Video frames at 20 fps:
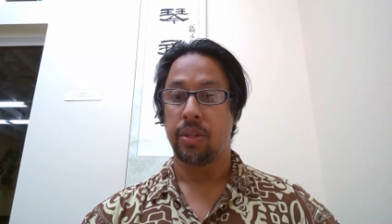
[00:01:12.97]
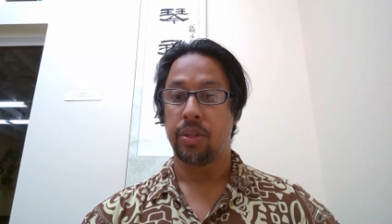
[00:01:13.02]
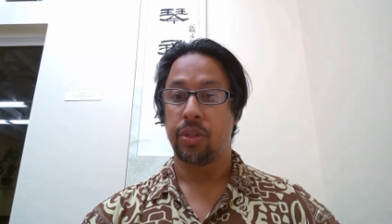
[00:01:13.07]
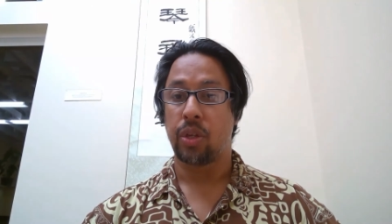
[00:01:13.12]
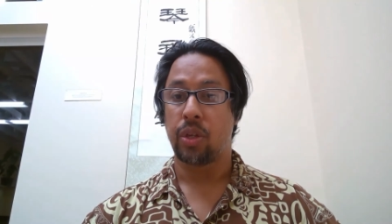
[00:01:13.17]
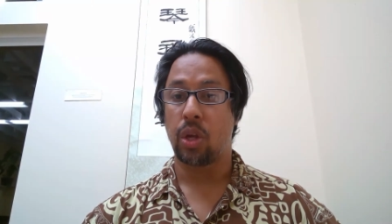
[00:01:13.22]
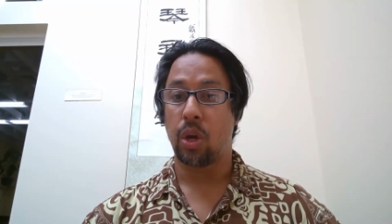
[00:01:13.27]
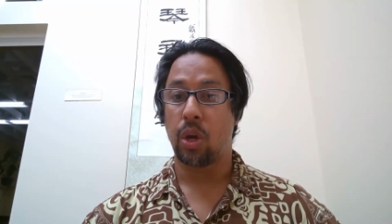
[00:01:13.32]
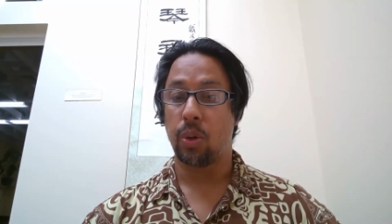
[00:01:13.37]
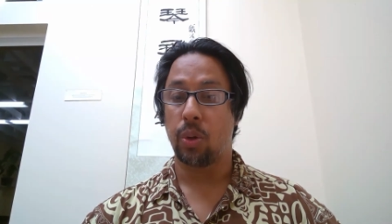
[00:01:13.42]

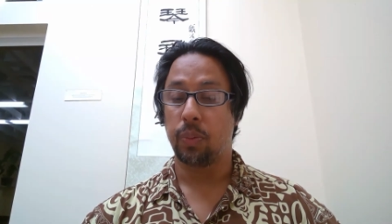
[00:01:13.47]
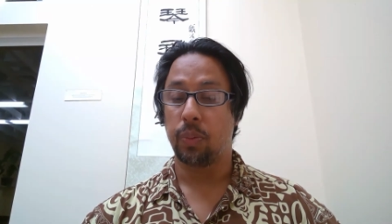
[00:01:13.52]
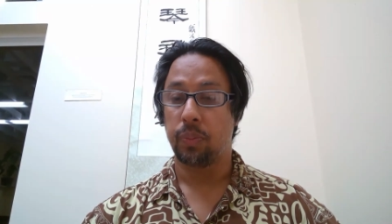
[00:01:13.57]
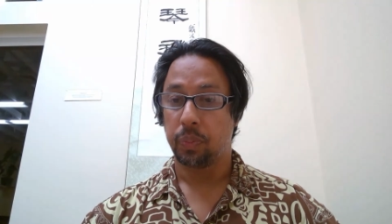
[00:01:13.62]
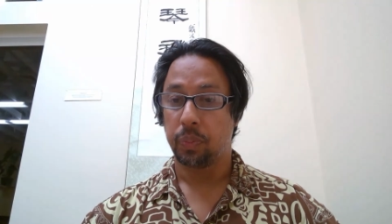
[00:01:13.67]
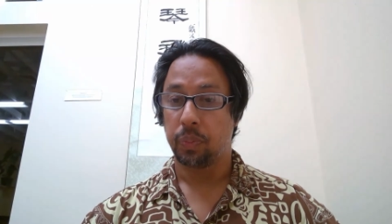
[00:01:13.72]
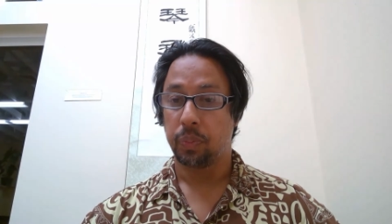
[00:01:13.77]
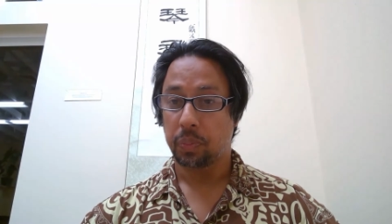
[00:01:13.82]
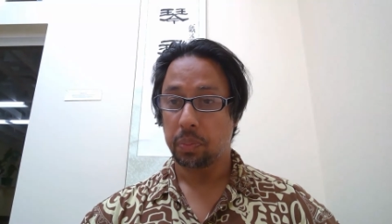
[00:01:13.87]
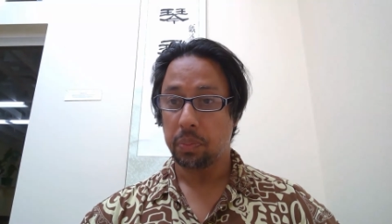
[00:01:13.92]
So,
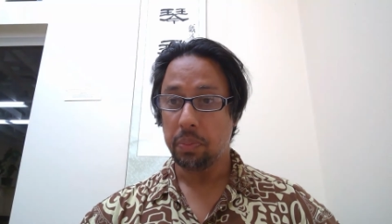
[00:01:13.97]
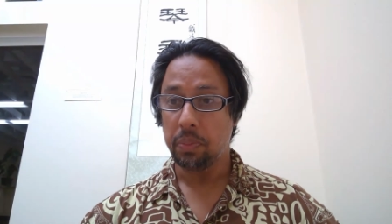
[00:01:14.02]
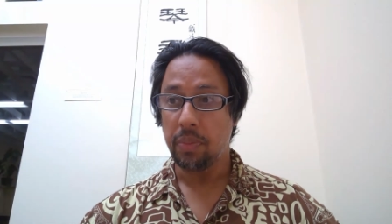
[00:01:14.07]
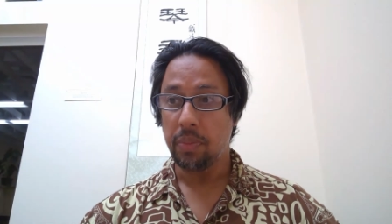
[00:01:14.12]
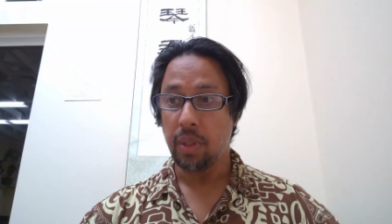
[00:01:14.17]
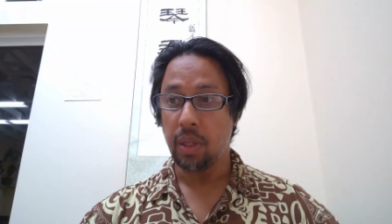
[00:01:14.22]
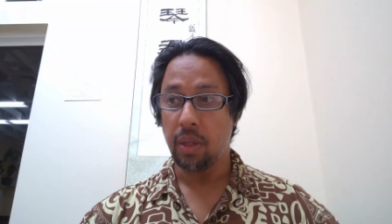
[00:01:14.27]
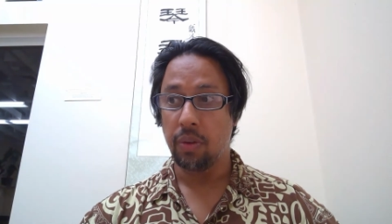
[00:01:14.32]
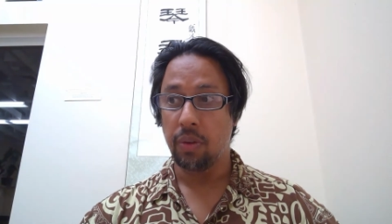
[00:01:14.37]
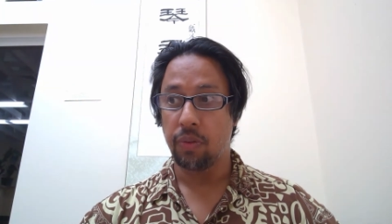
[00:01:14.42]

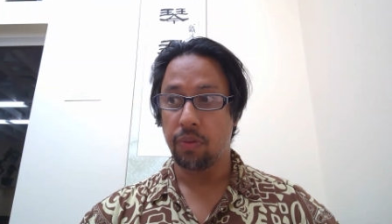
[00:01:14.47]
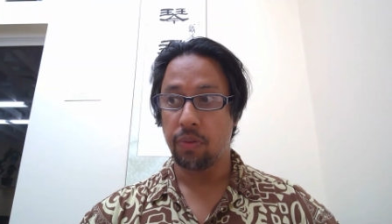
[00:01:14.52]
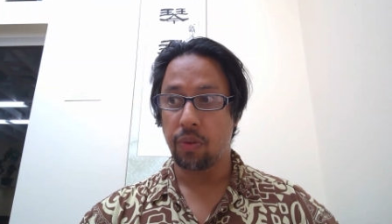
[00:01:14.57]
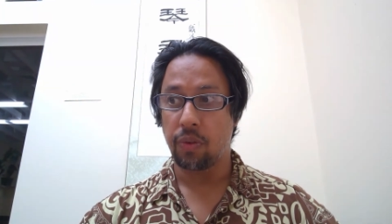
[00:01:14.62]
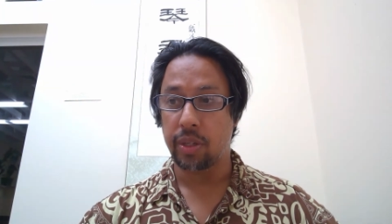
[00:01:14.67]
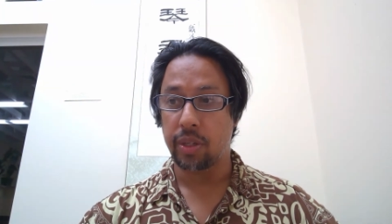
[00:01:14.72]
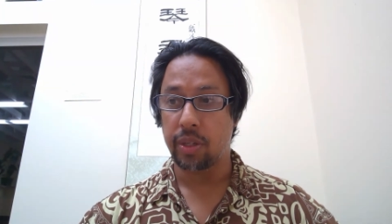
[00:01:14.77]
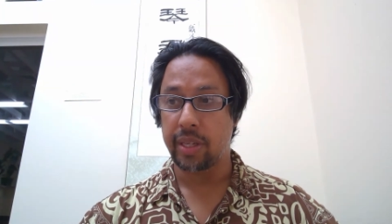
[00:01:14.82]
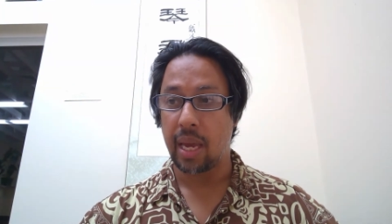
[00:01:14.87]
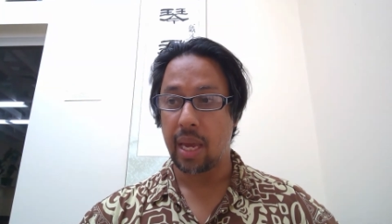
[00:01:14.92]

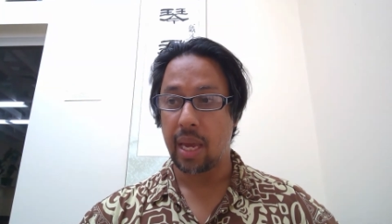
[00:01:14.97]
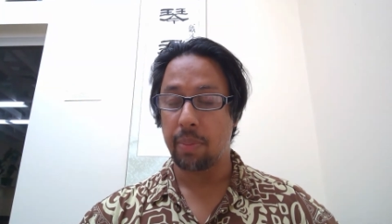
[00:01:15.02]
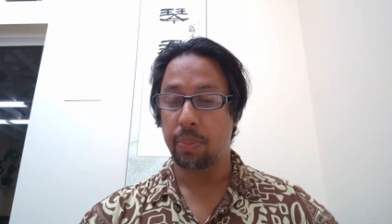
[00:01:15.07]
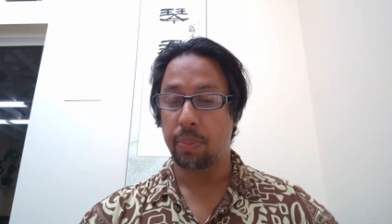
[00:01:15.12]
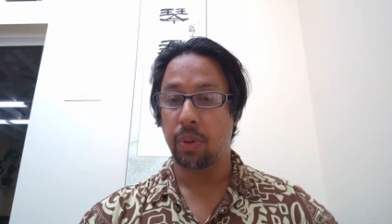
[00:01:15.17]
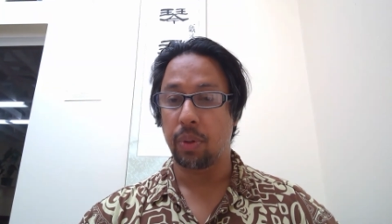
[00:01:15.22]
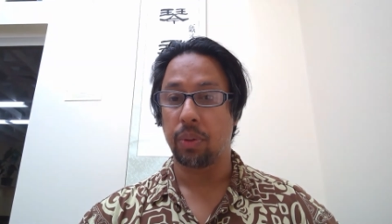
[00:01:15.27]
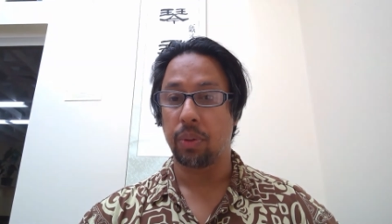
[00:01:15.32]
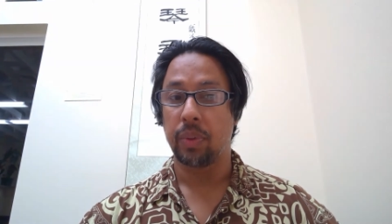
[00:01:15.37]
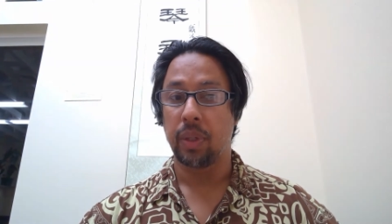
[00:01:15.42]
for
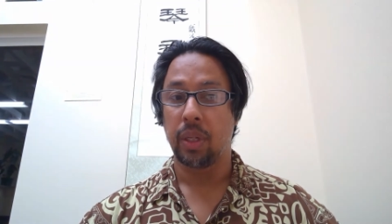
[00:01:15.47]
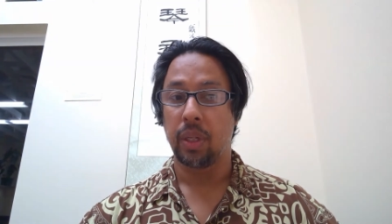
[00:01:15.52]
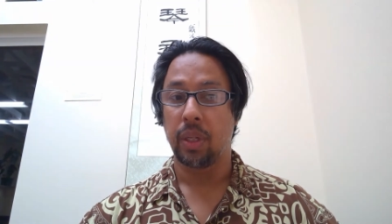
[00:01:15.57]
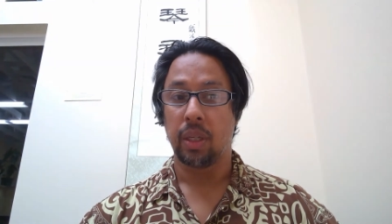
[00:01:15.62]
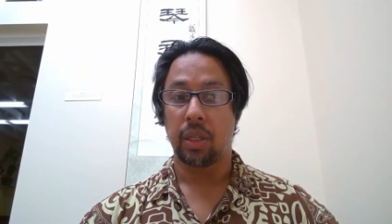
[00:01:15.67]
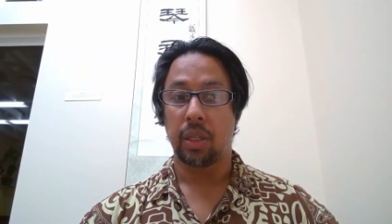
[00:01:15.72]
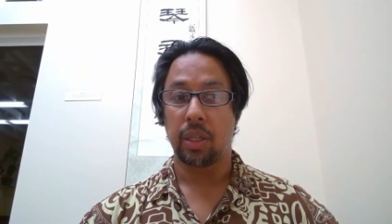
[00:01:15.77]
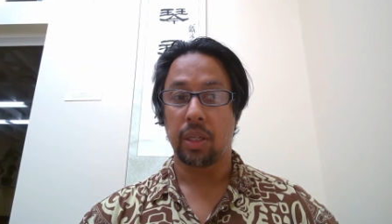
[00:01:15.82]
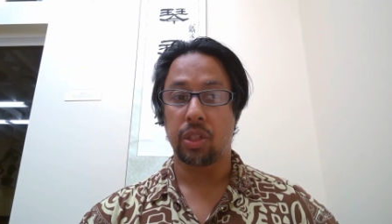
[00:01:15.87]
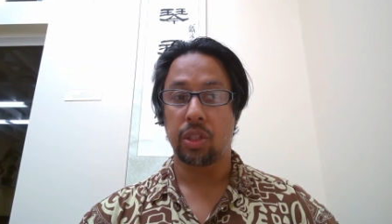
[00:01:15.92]
example,
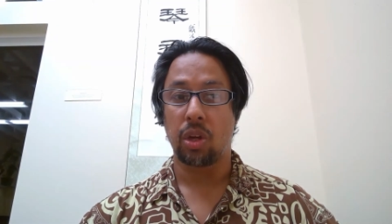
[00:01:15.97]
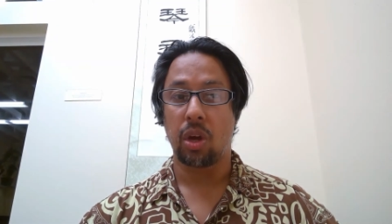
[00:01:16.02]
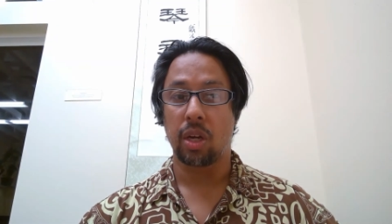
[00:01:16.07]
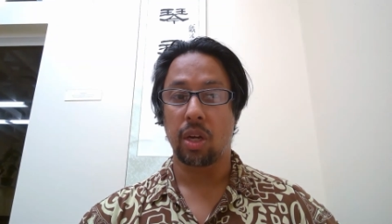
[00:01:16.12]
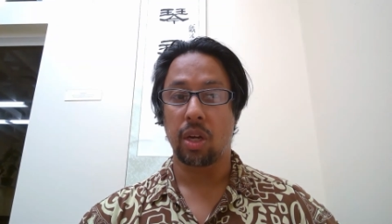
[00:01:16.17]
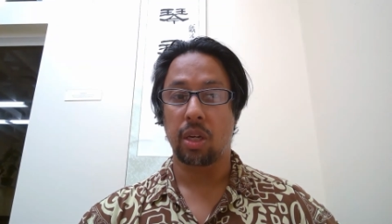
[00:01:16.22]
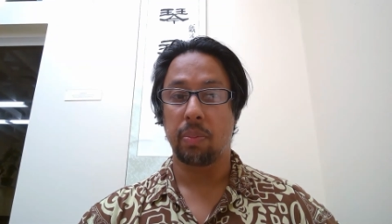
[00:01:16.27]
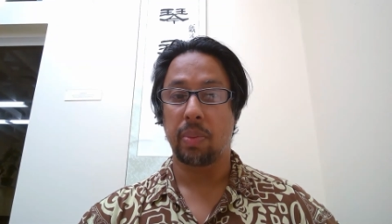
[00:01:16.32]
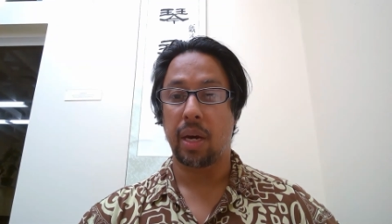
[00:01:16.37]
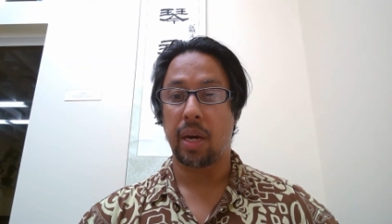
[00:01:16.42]
let's
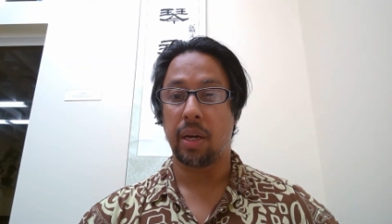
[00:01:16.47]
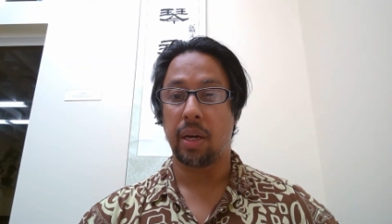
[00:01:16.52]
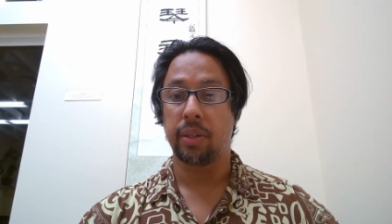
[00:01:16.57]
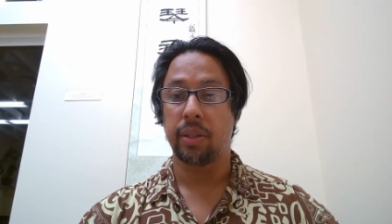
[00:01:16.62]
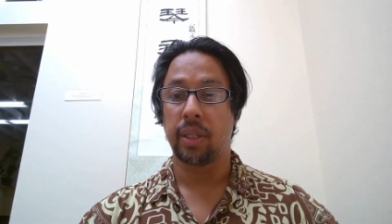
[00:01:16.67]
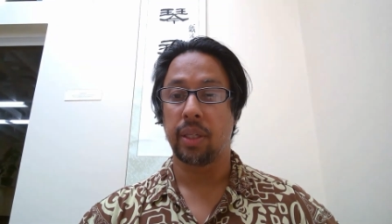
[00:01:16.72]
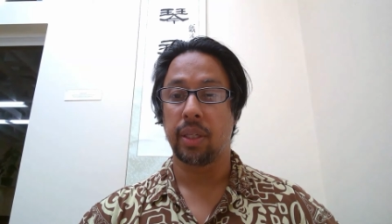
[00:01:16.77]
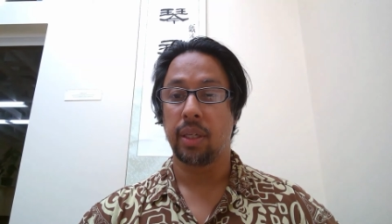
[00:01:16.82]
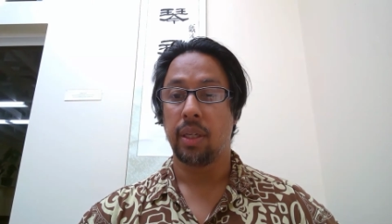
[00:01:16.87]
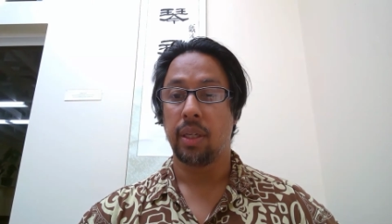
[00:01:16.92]
talk about